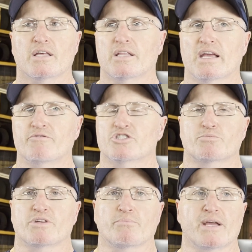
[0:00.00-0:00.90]
They have just
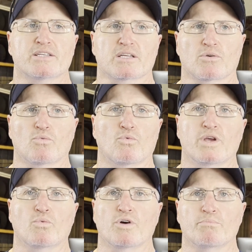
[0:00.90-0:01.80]
been amazing.
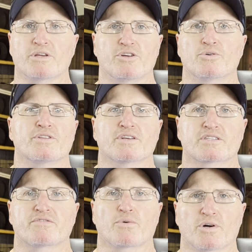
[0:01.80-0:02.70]
We wouldn't be doing
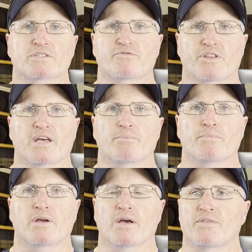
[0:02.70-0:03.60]
this if it wasn't for them.
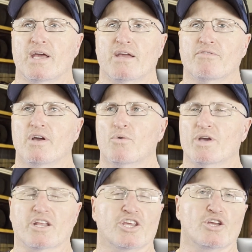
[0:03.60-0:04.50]
And we
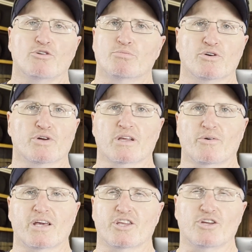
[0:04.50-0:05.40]
had a huge
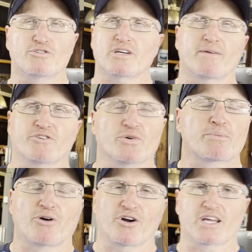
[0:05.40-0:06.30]
viewing
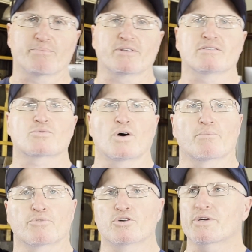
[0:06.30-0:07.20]
party up at Swan
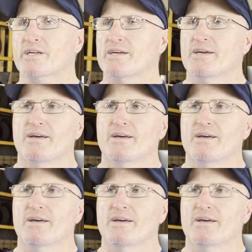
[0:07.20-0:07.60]
Brewing.